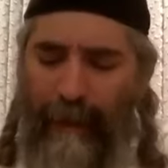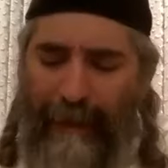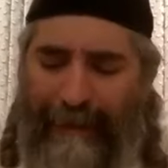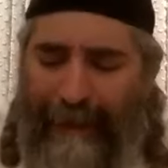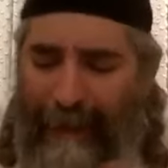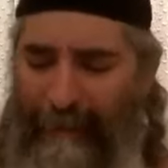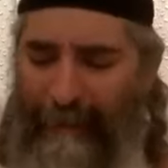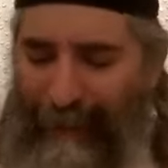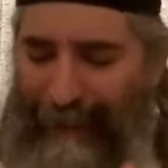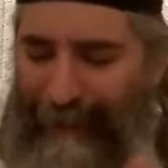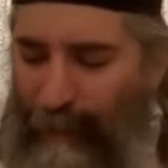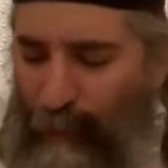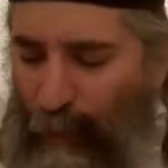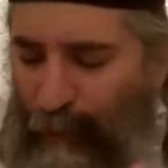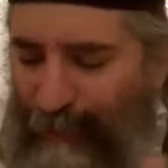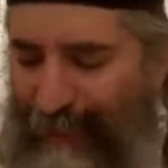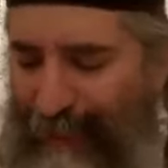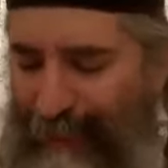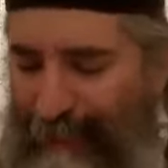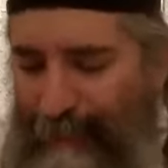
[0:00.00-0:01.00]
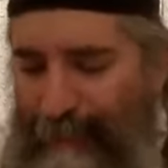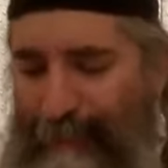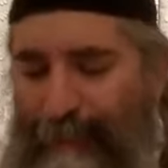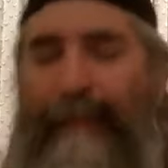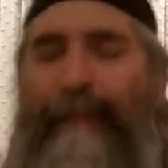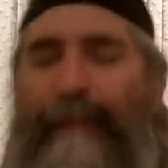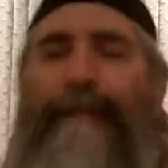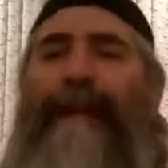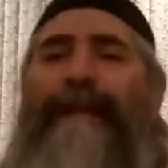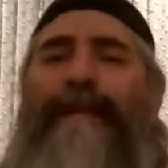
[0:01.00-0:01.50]
It, it makes no sense.
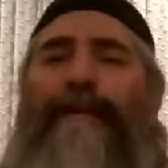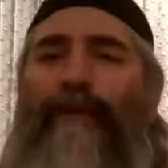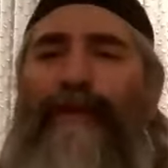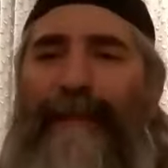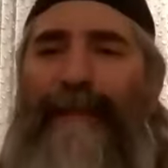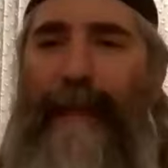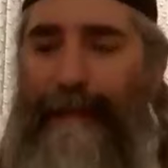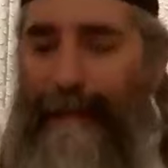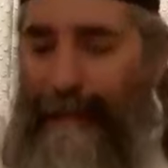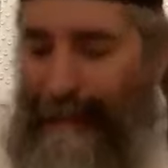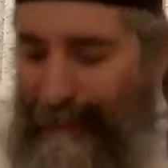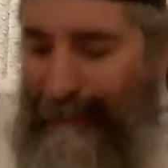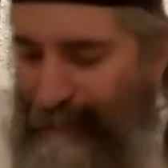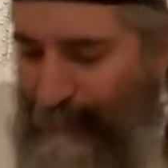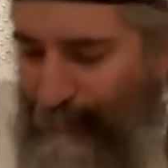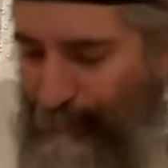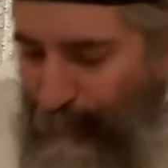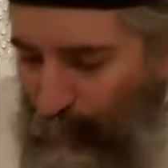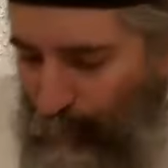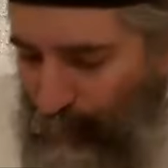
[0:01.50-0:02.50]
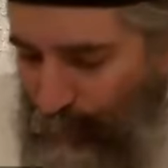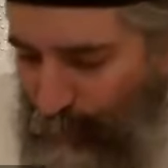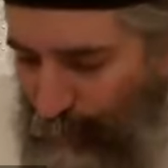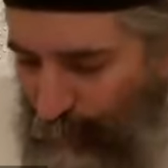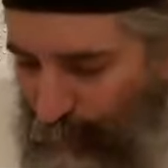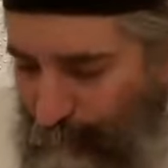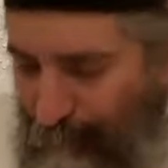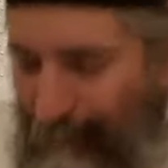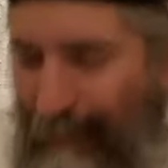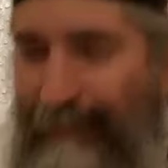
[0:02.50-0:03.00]
It makes no sense. This
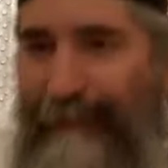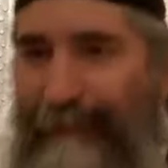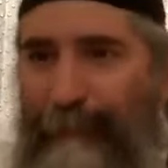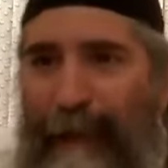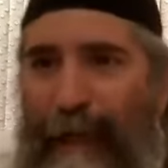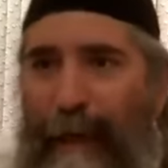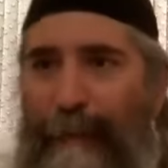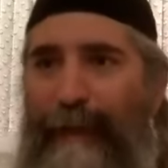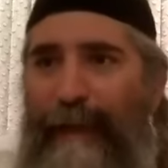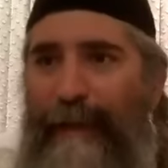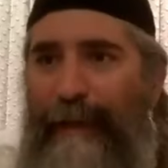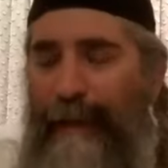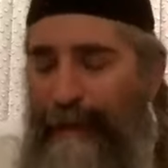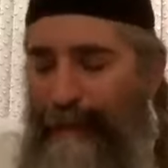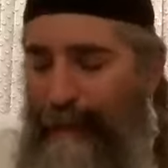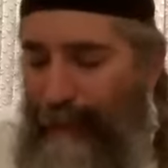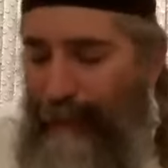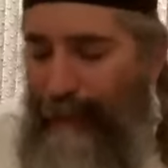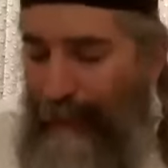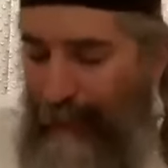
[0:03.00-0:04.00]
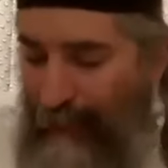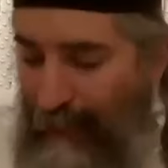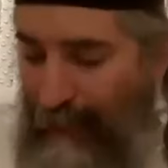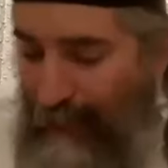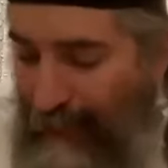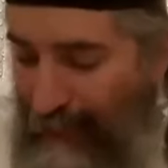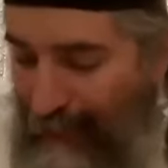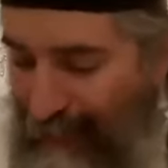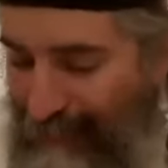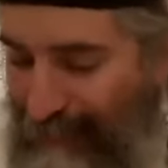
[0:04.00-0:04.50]
portion of Masibir Rabbi Eliezer
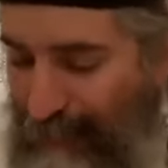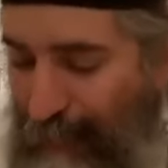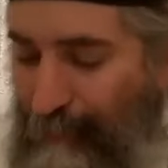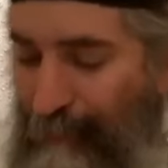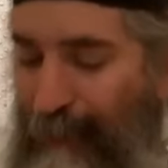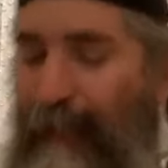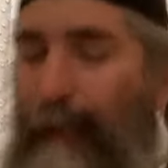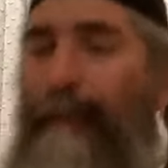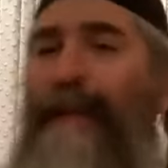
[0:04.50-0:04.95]
and Amar